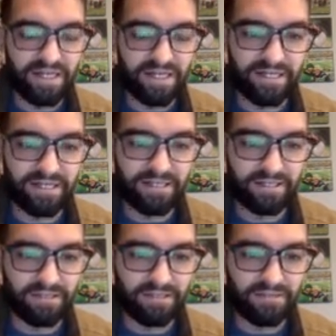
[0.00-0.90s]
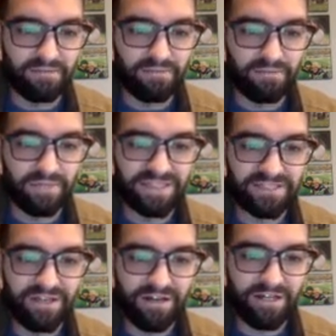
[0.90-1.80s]
But it's
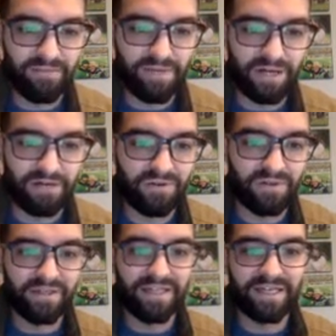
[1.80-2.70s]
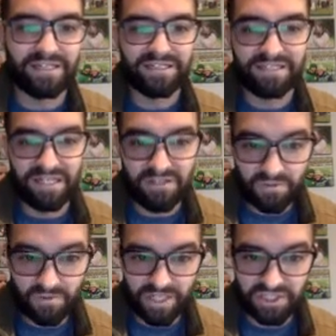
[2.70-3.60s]
talking about the
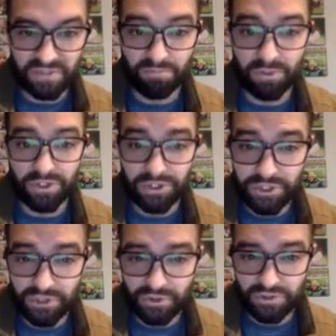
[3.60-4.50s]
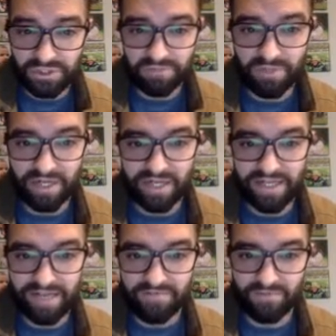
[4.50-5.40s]
acceleration produced by a
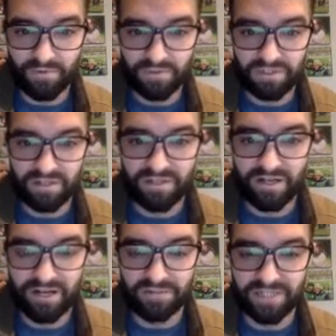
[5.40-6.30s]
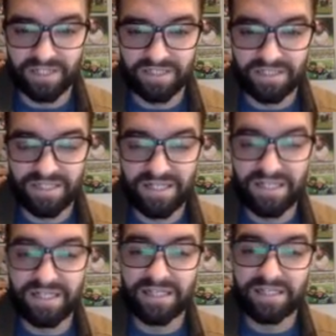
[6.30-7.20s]
net force on an object
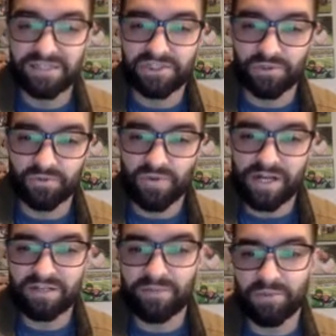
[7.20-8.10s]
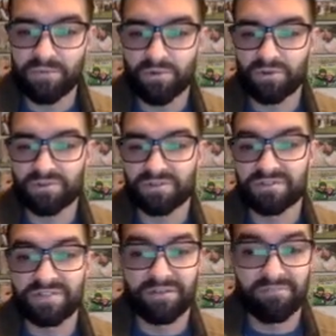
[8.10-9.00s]
is directly proportional
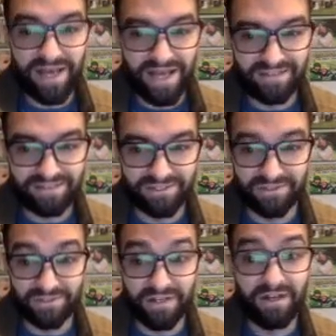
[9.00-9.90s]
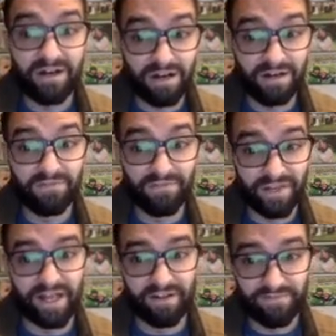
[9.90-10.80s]
to the magnitude of the
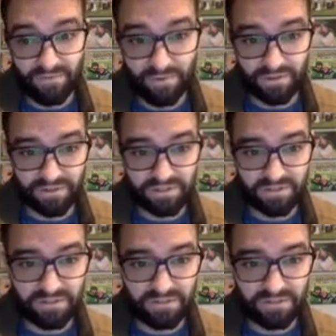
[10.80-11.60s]
net force,